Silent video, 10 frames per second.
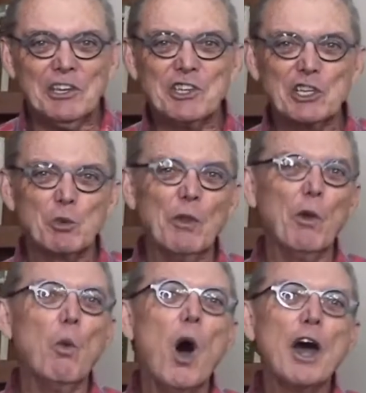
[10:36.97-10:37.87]
He says, when
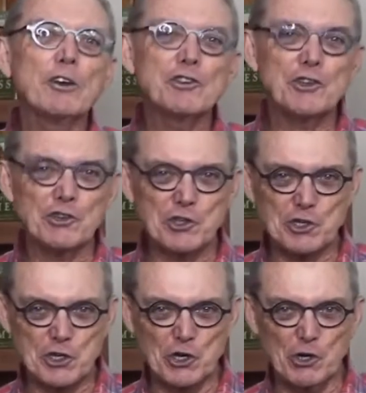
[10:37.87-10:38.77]
the waters are
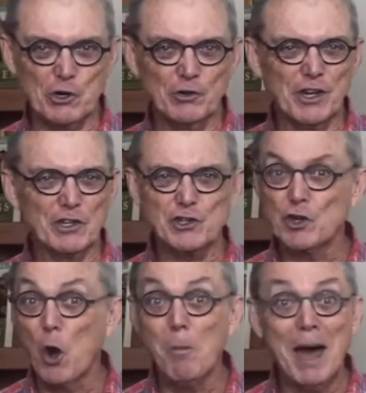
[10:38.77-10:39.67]
stirred, there's
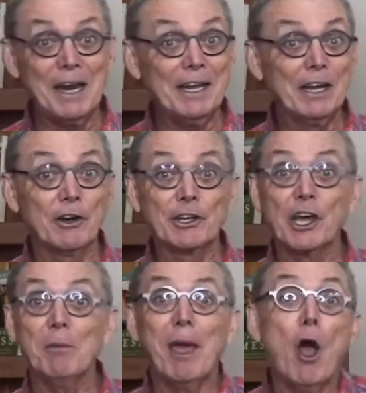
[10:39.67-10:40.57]
nobody here to
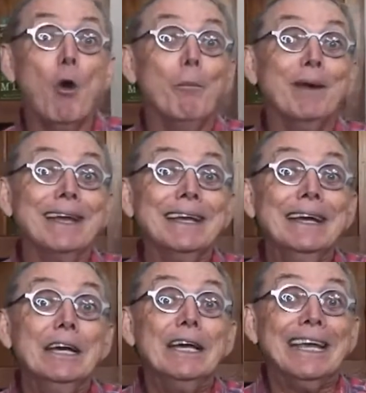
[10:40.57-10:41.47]
come help
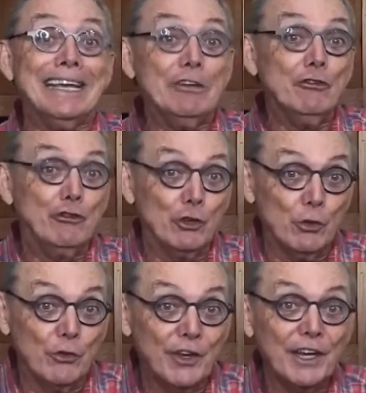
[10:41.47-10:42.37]
me
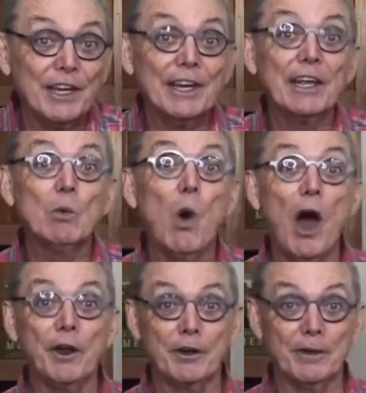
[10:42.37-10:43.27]
into the healing
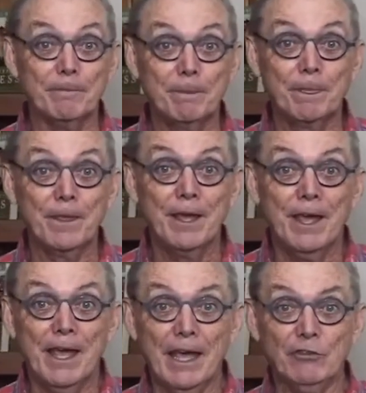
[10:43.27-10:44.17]
water.
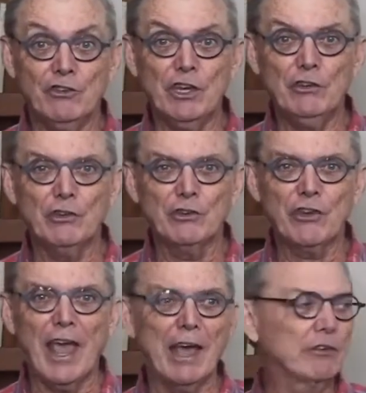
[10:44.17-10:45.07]
And
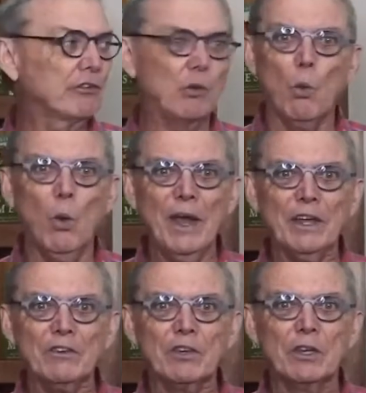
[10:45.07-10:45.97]
Jesus asks,
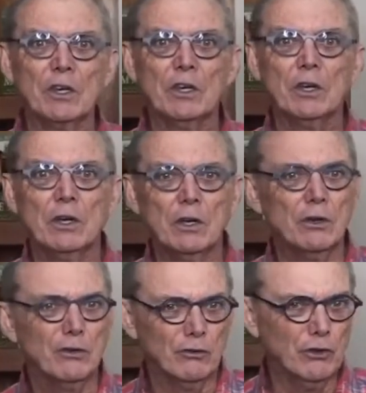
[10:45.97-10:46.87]
wait,
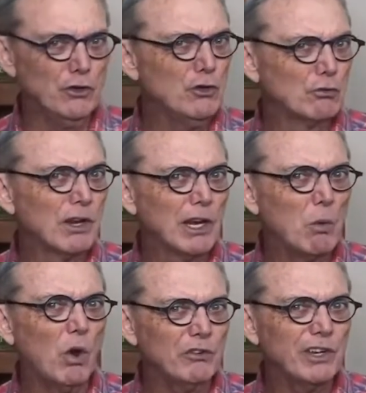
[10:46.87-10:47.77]
do you really
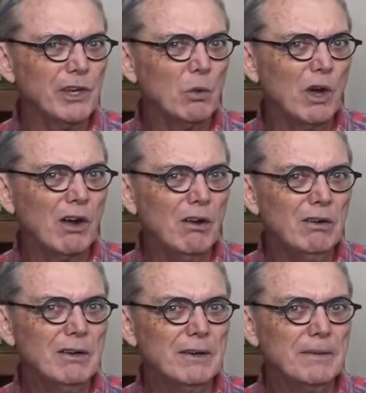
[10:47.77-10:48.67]
want to get well?